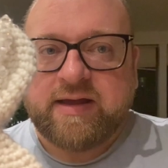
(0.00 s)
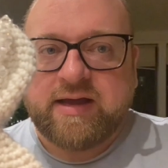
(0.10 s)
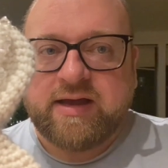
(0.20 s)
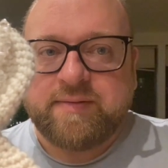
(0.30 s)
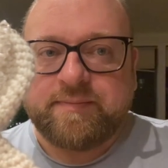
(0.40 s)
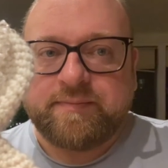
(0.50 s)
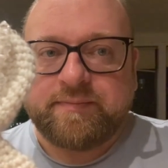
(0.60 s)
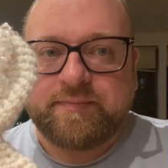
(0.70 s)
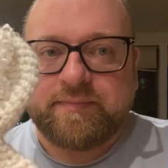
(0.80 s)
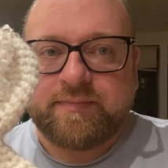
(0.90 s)
Um,
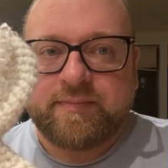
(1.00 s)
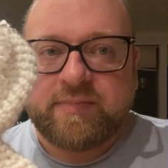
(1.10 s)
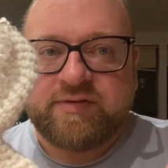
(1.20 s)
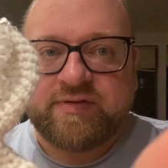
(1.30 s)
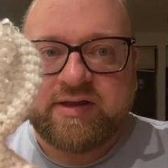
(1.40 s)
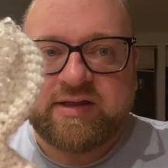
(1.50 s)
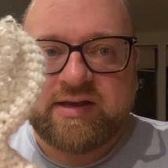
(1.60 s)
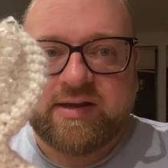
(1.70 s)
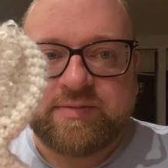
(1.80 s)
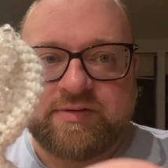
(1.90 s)
if I can get the
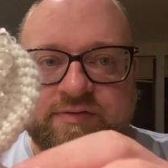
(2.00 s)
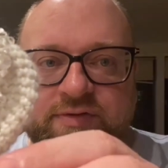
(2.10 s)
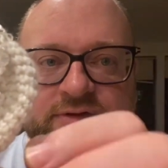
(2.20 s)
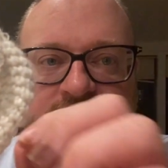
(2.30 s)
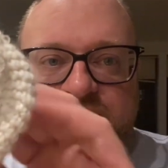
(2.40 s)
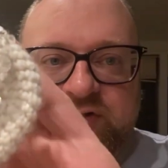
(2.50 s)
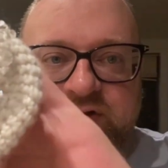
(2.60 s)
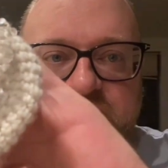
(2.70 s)
camera to focus on it,